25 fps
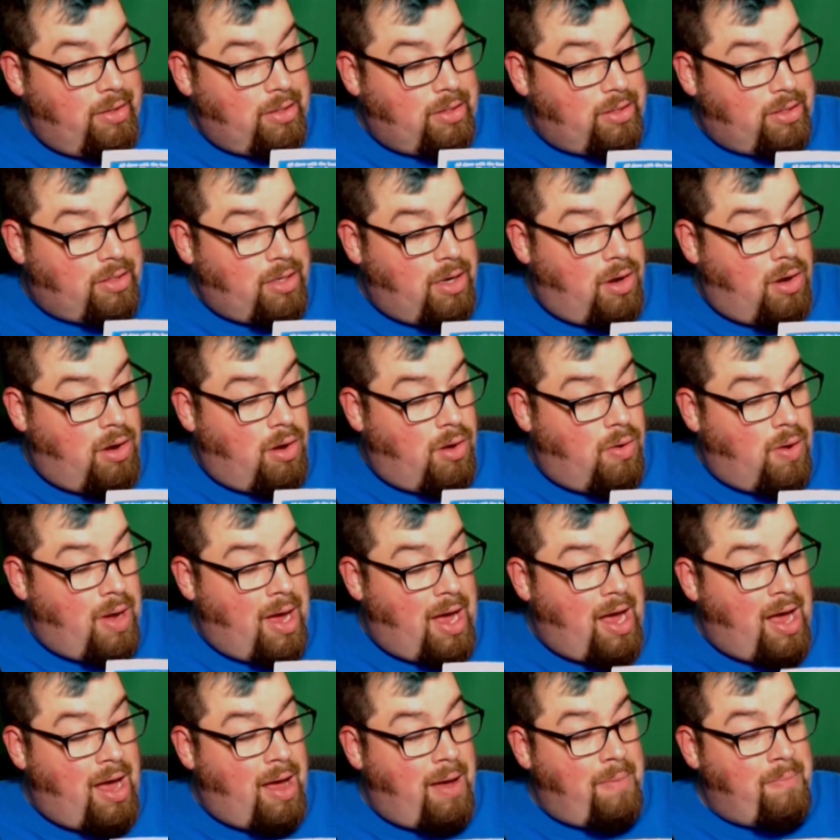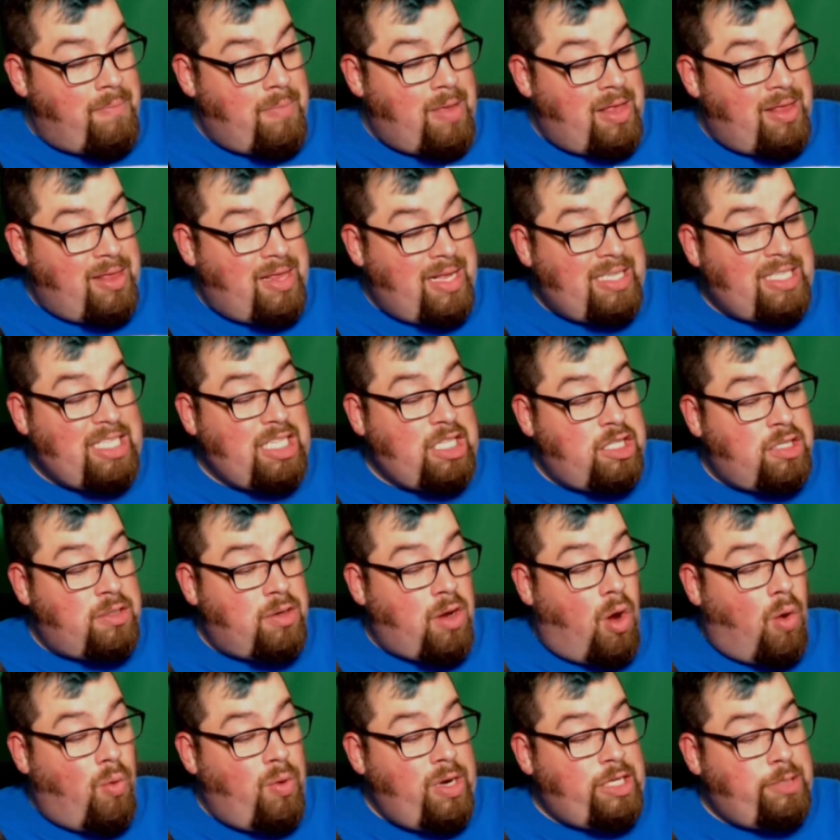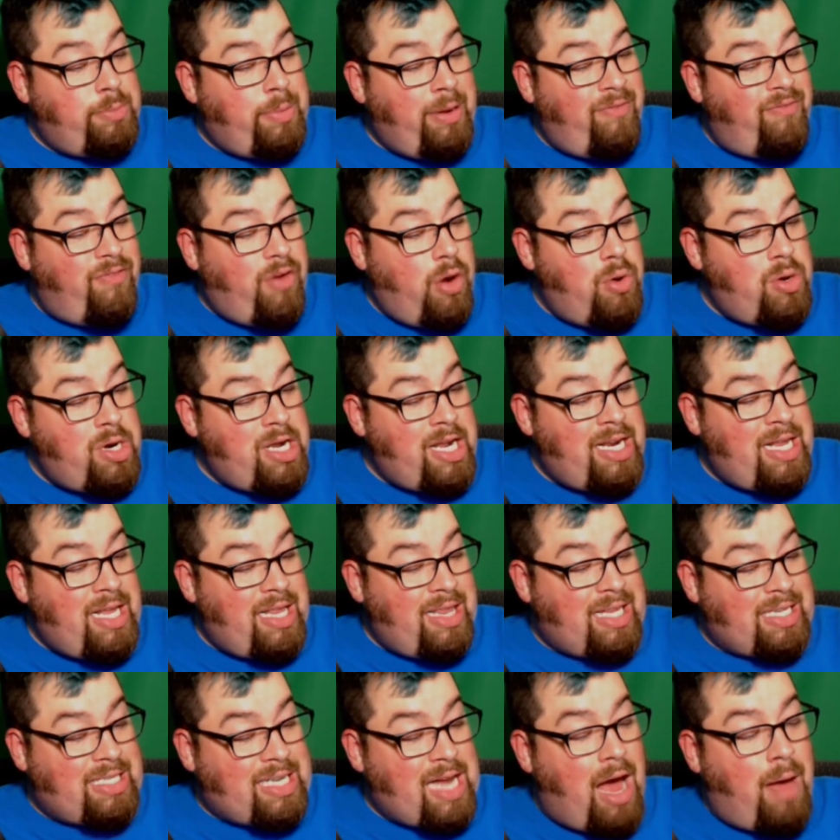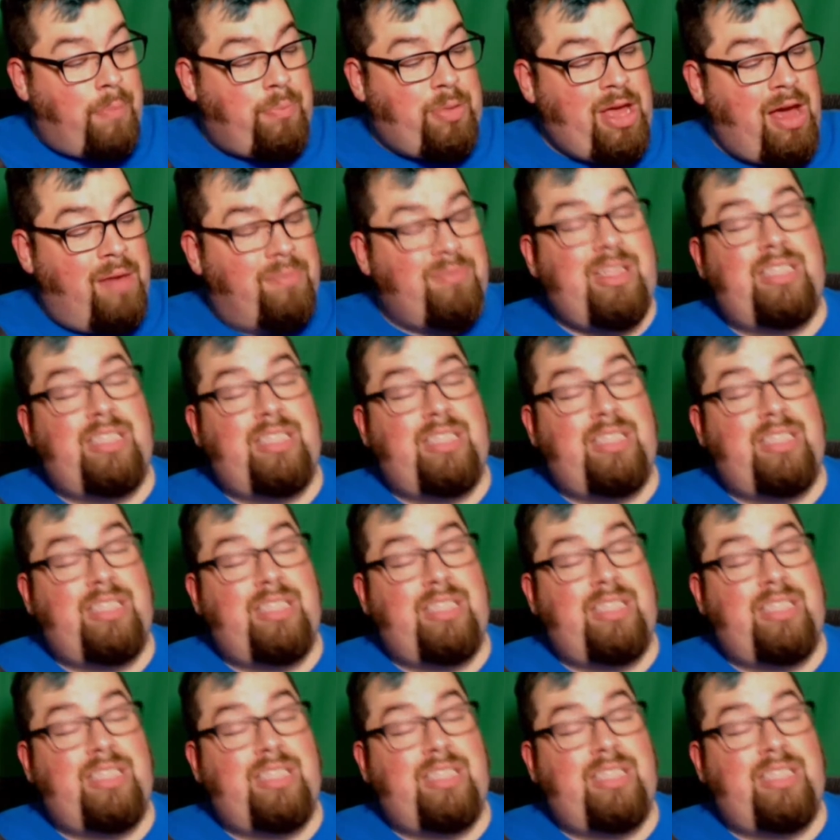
So um, this has always been voted the top yum.